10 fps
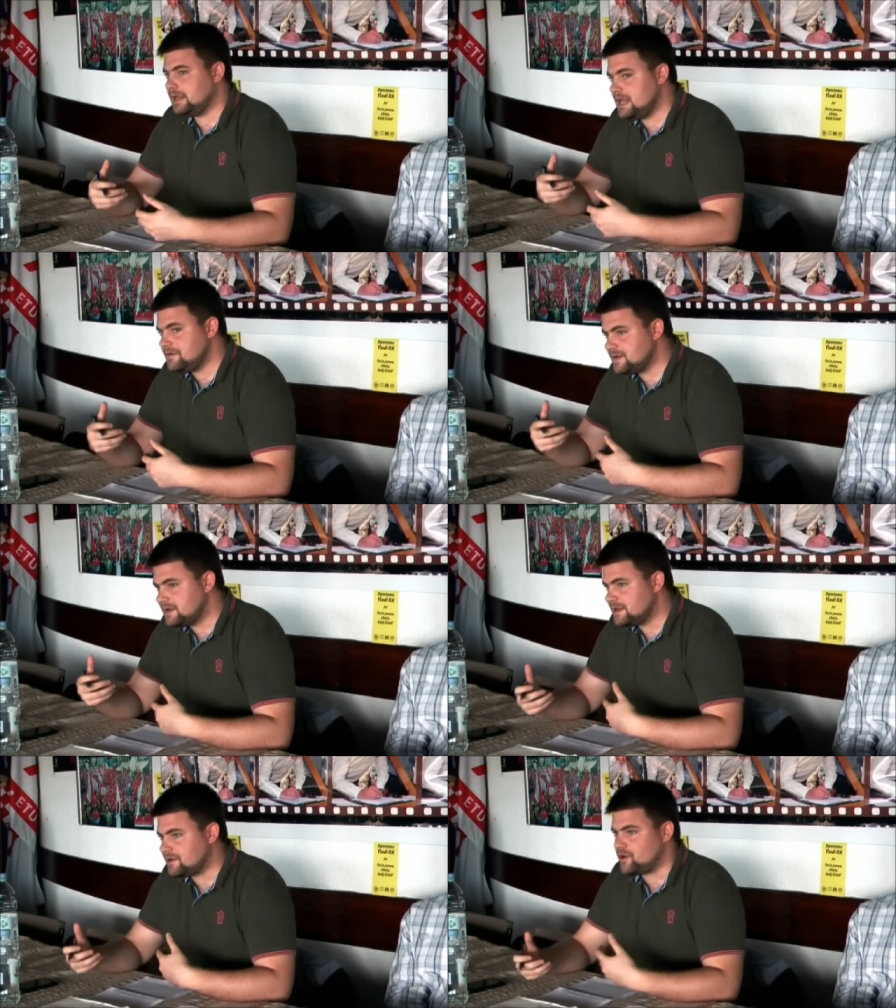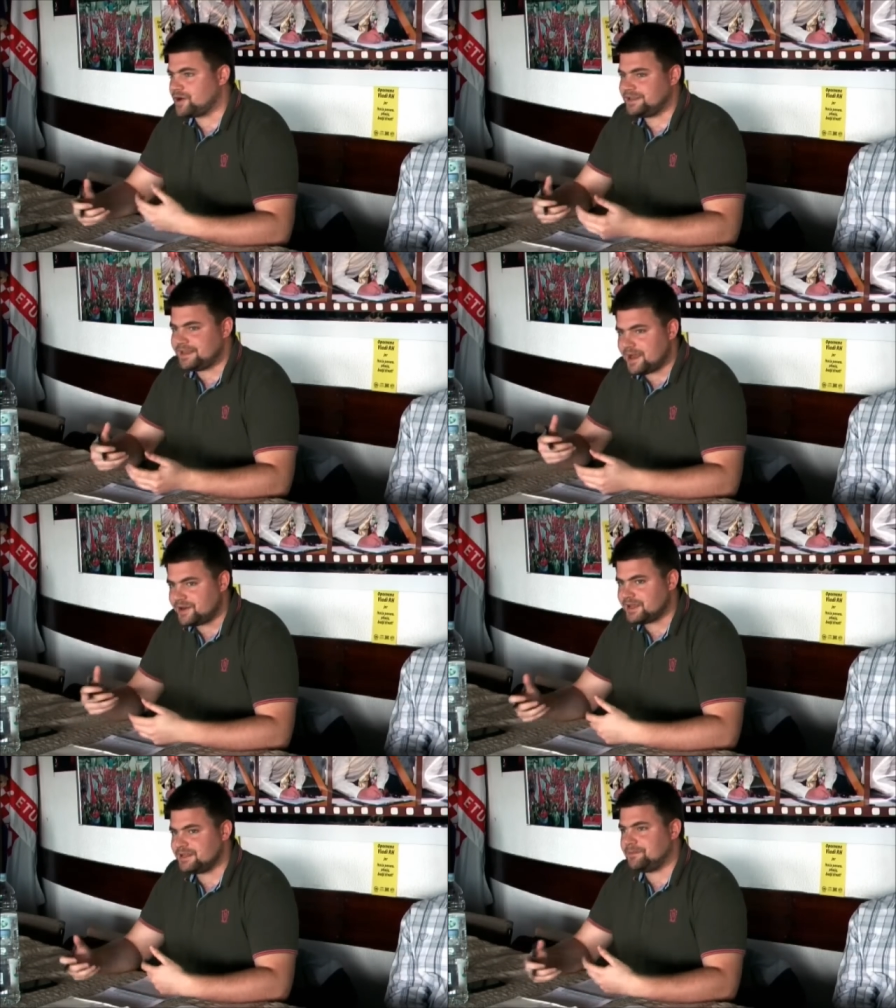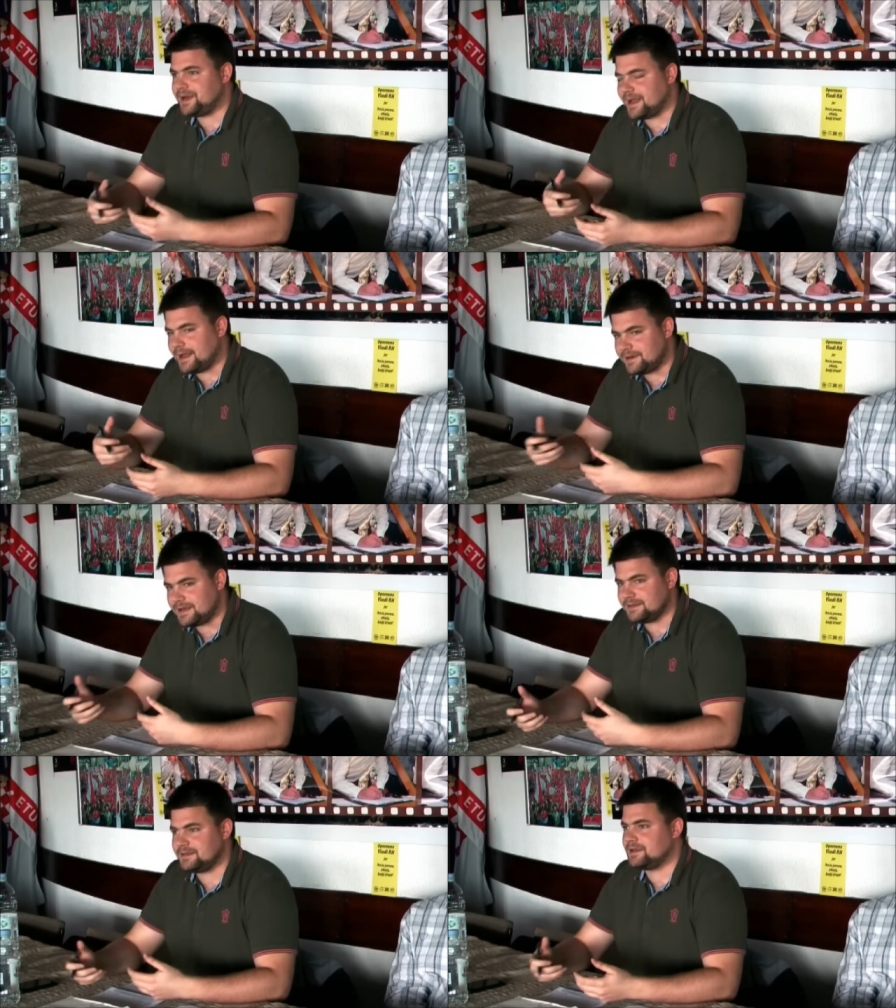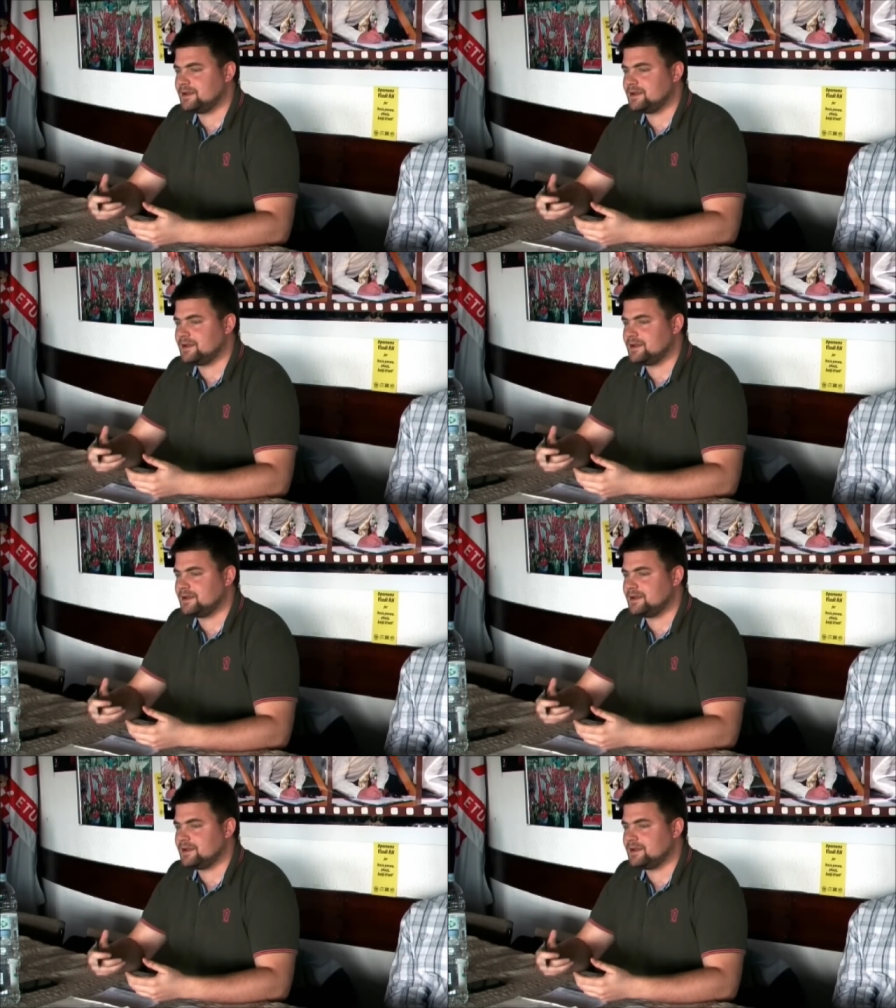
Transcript: even the cognitariat, the precariat,